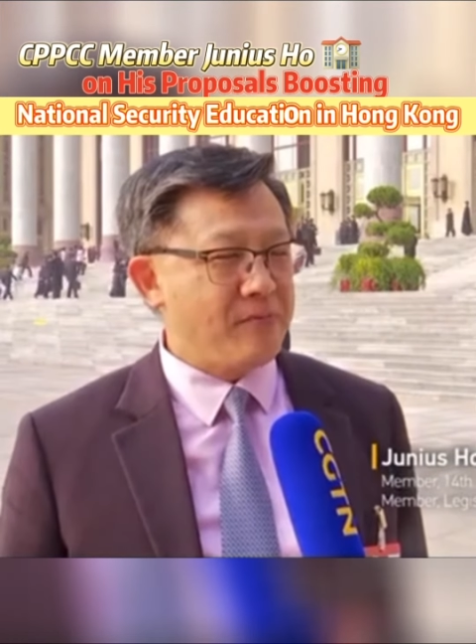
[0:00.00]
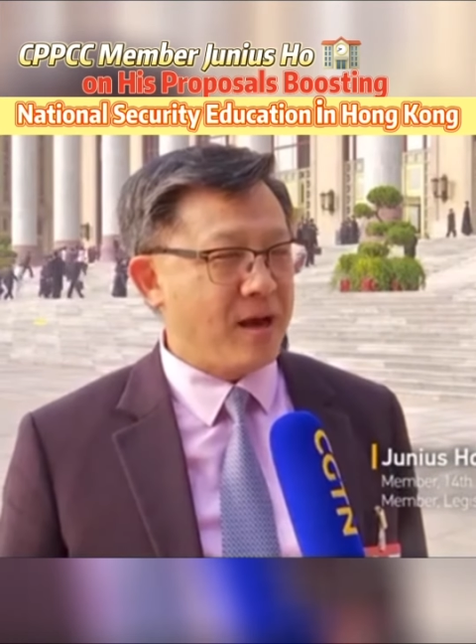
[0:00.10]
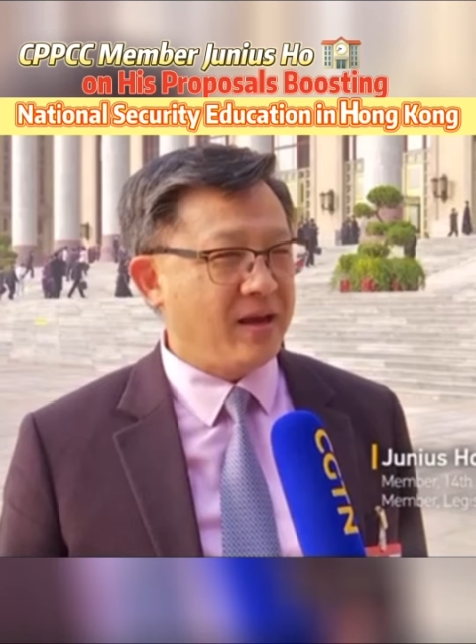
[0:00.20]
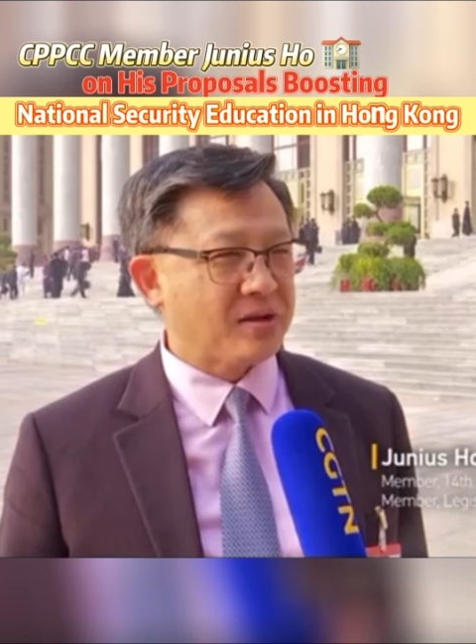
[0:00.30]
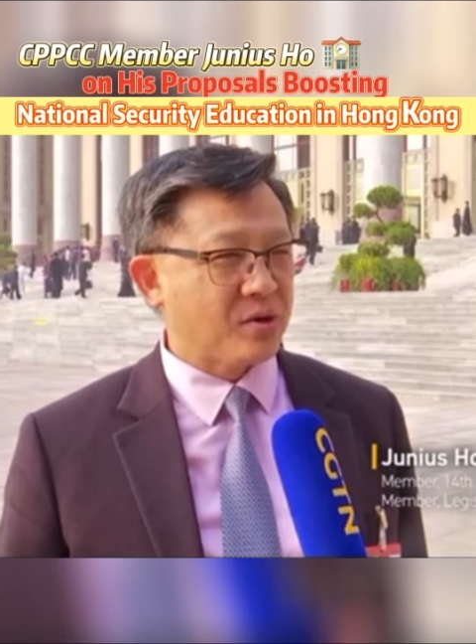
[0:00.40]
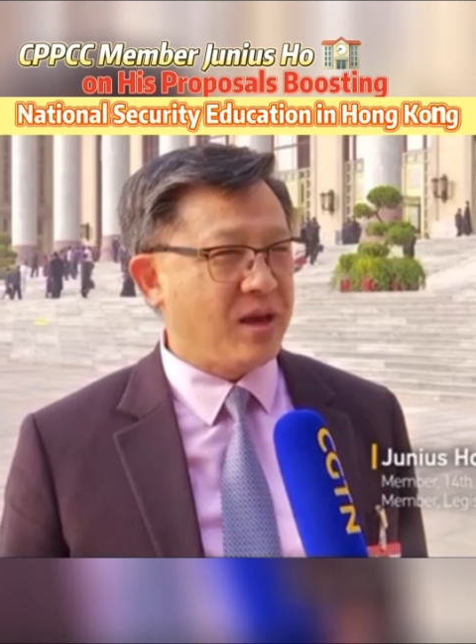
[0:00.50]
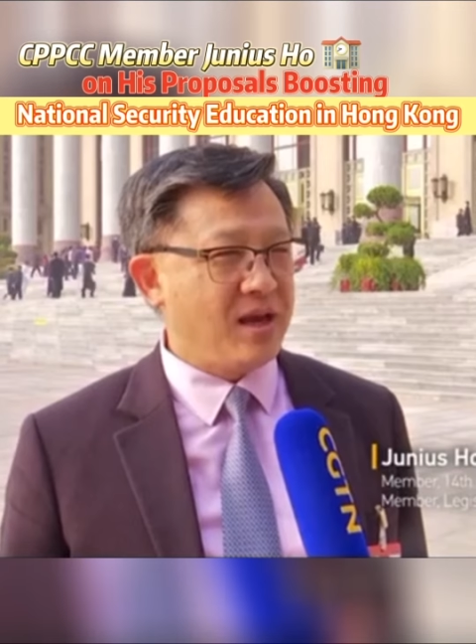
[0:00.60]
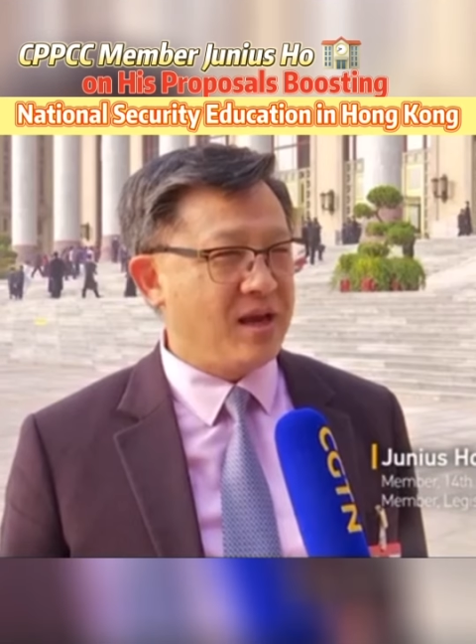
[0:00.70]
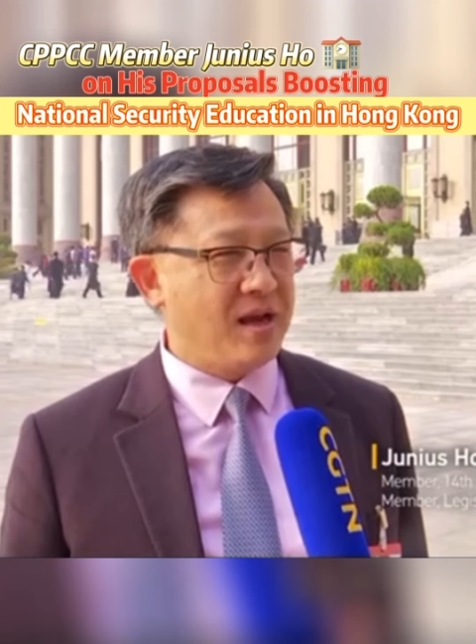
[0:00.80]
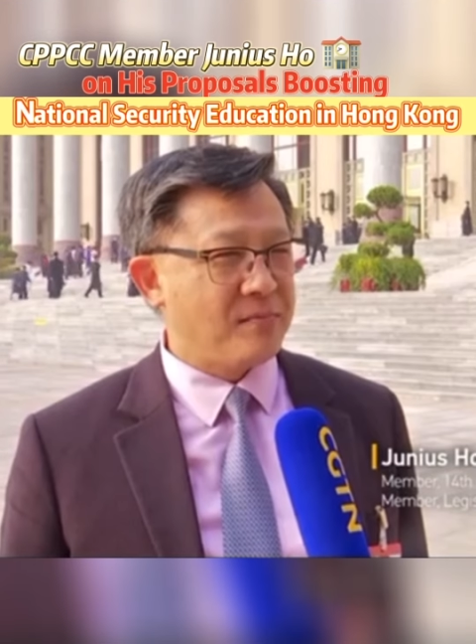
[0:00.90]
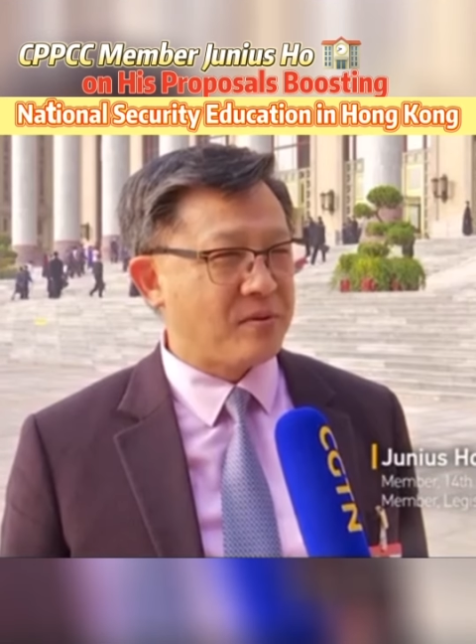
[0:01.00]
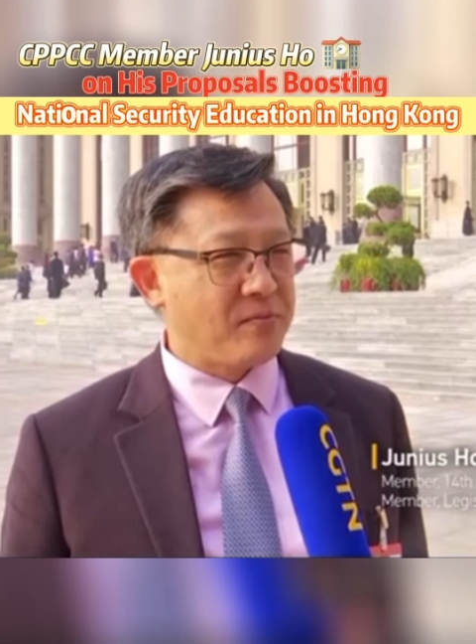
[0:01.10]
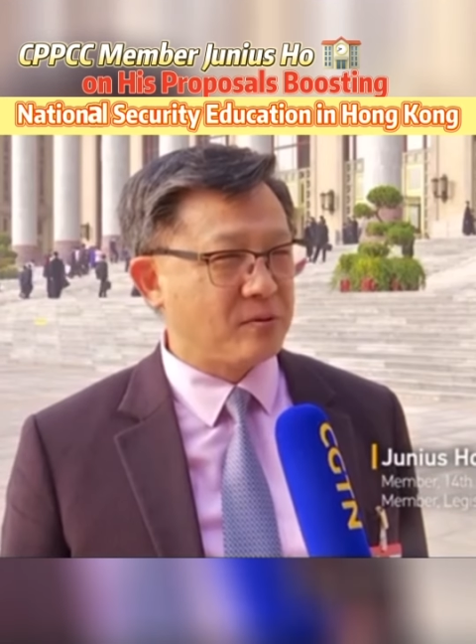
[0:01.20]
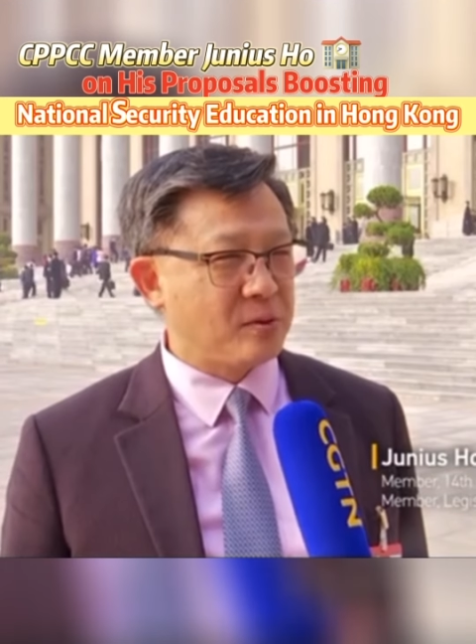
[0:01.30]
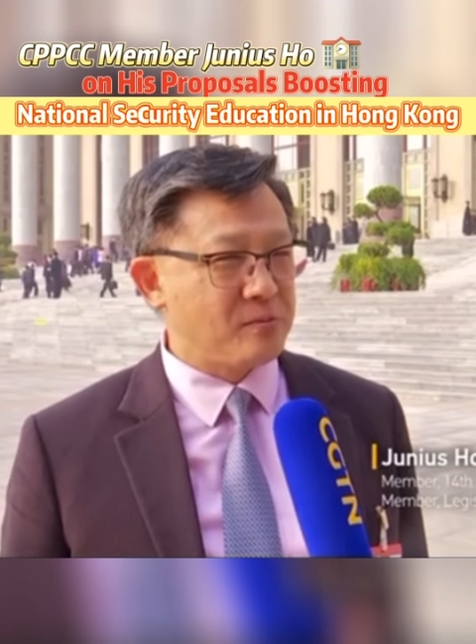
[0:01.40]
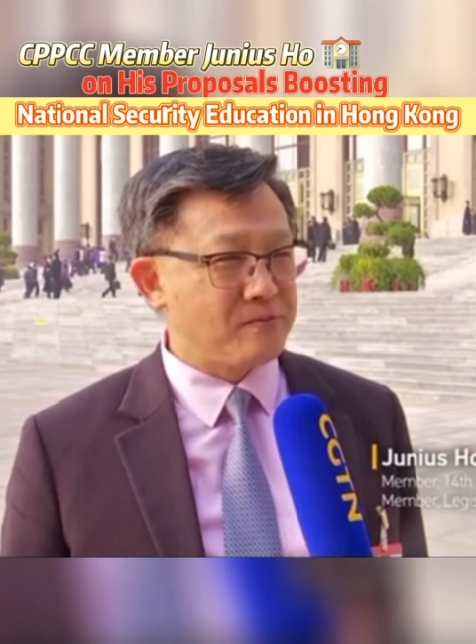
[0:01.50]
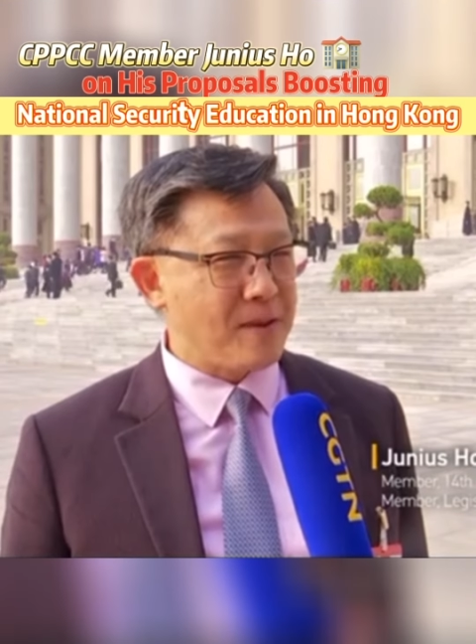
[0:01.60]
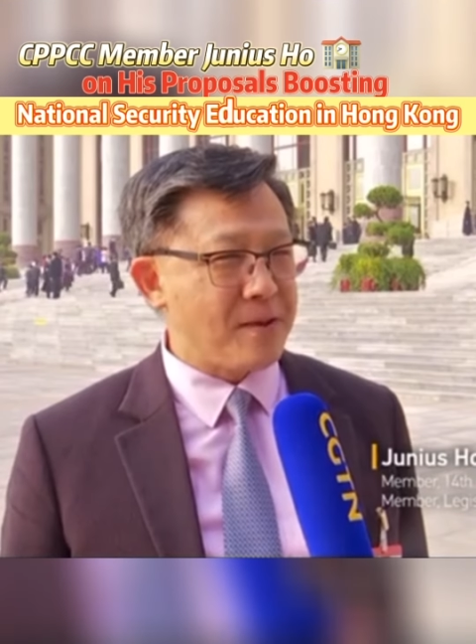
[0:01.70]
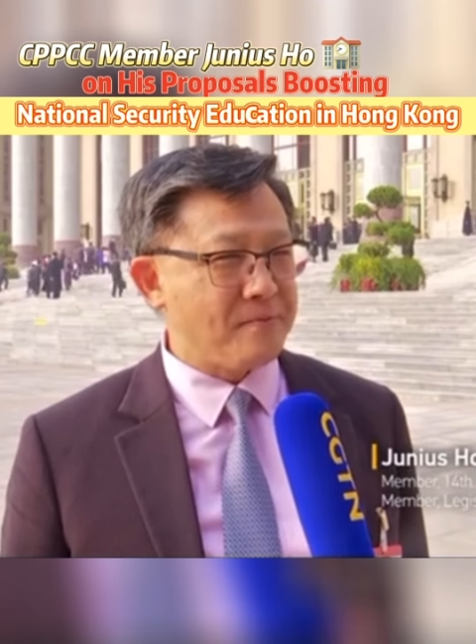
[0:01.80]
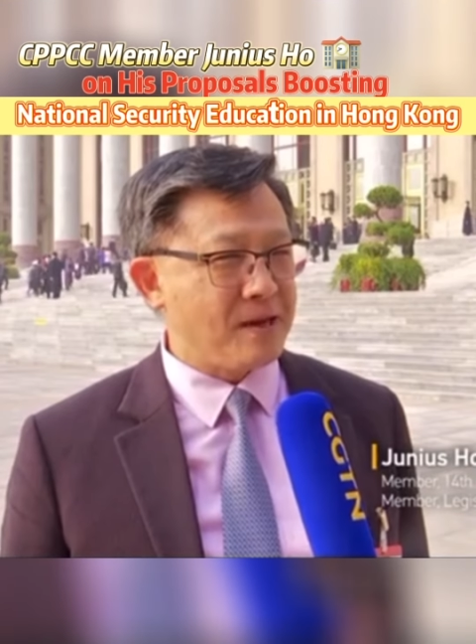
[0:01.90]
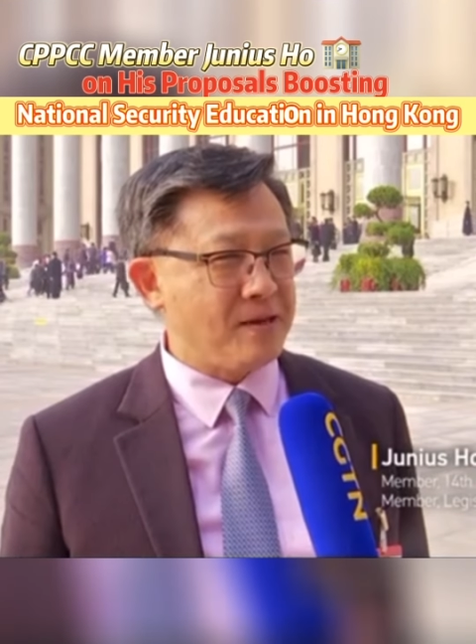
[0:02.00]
my three proposals might be,